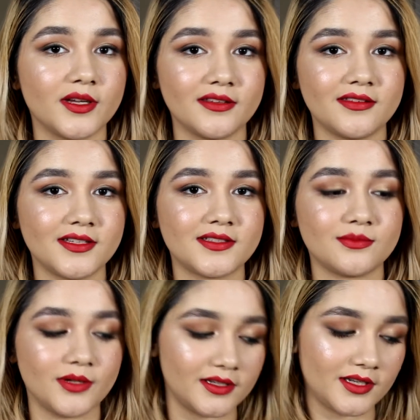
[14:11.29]
but this
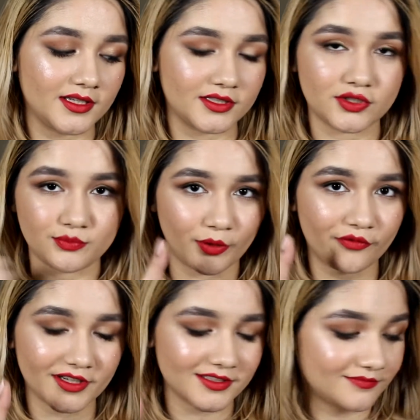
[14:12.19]
one is
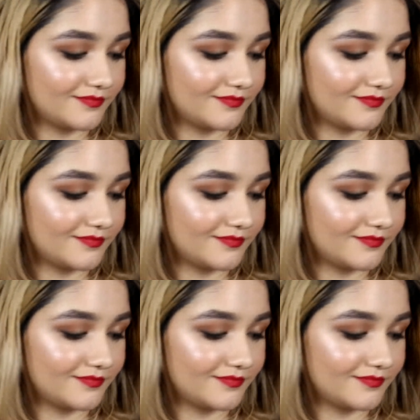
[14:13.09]
perfect.